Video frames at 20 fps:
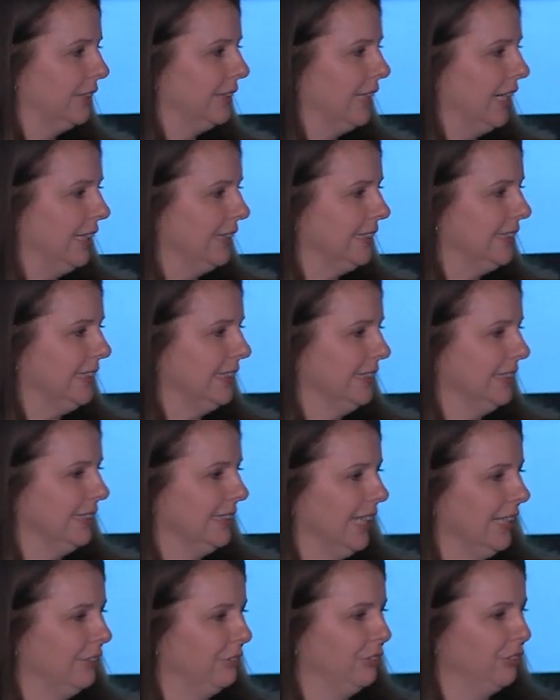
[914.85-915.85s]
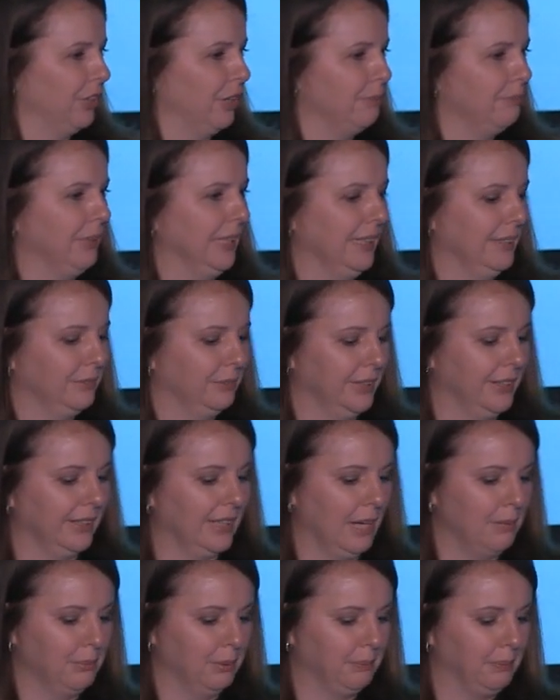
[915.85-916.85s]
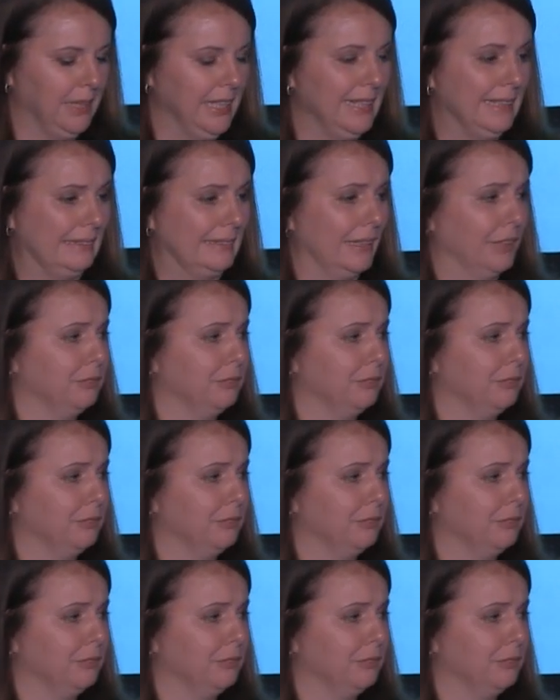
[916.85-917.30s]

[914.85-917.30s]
Constant kind of drumbeat with a couple peaks.